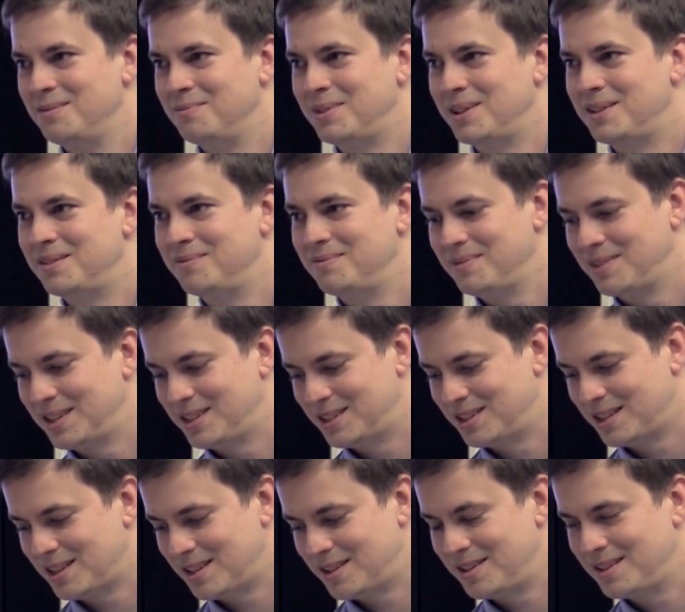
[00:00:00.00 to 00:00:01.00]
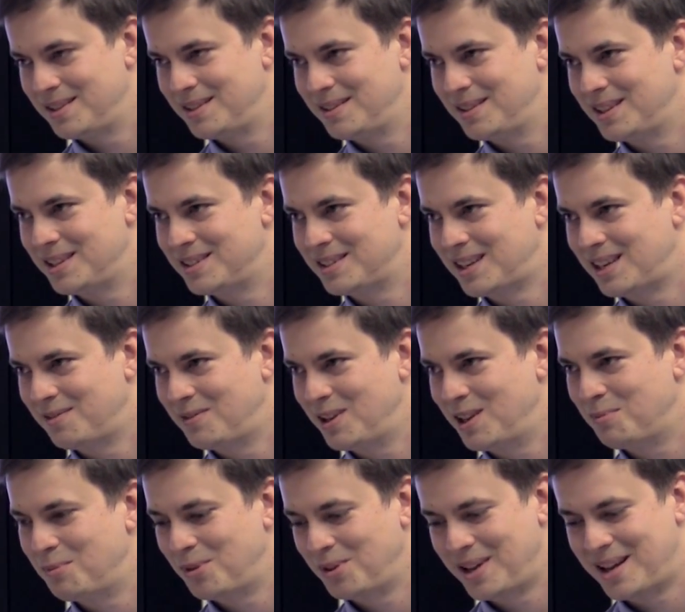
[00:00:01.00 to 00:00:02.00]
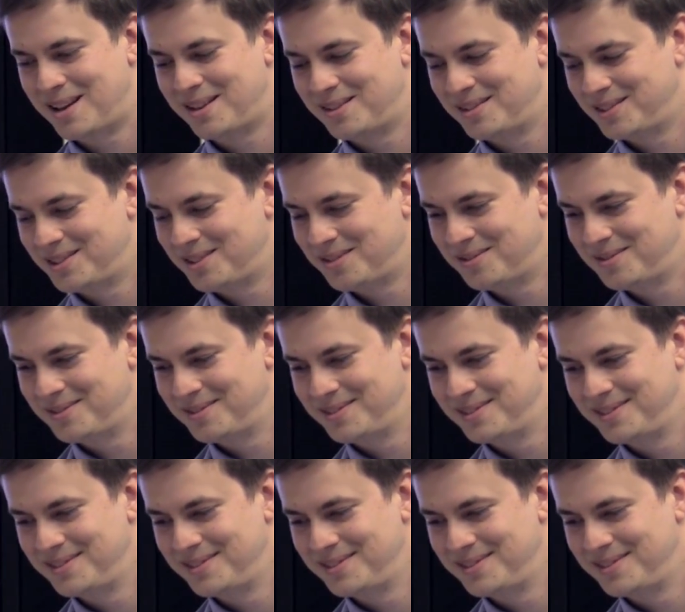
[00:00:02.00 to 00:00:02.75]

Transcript: but it's not available yet. So,